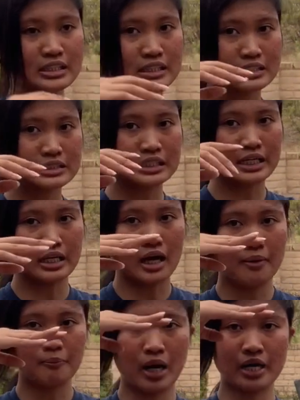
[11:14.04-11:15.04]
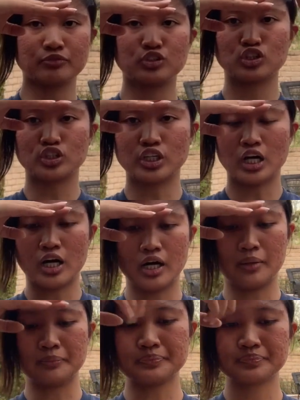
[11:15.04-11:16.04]
at least like above your
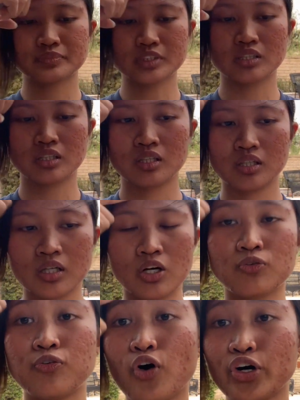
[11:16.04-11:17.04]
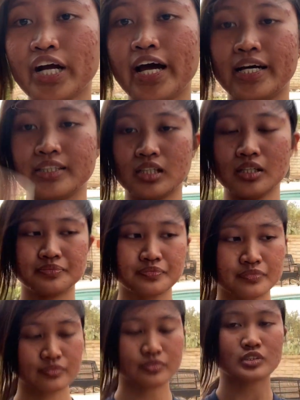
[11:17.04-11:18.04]
forehead.
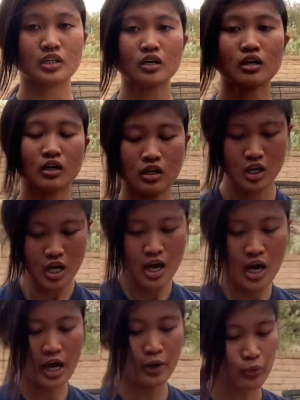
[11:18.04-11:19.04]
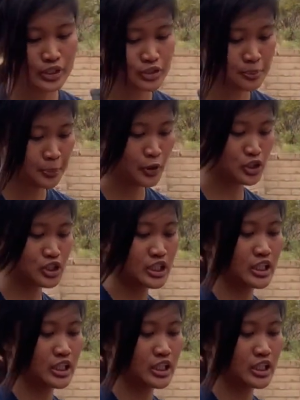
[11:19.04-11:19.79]
And when you push